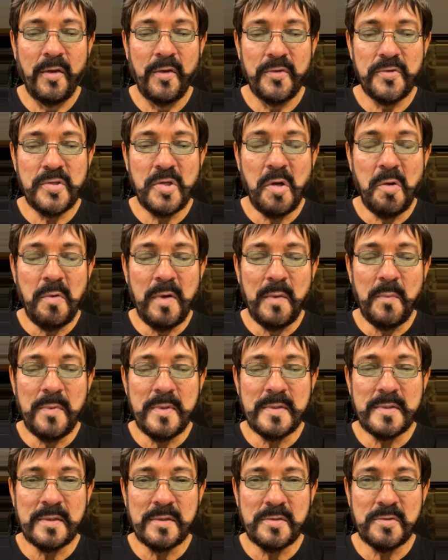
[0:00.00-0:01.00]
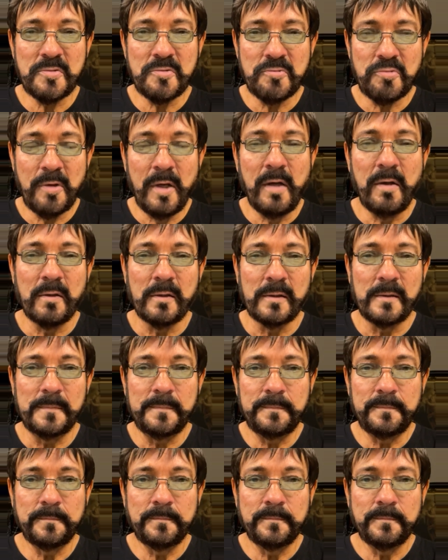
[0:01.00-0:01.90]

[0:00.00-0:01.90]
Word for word: So it was a struggle.